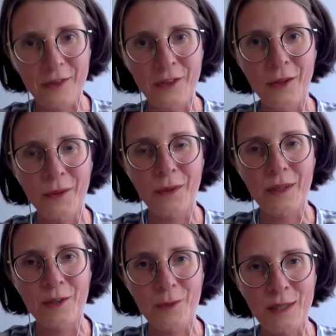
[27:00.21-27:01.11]
So
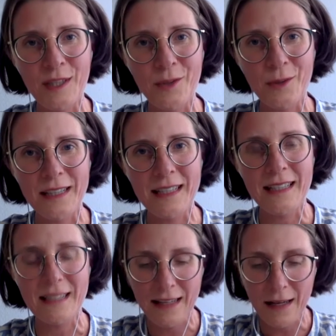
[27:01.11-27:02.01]
in 2020,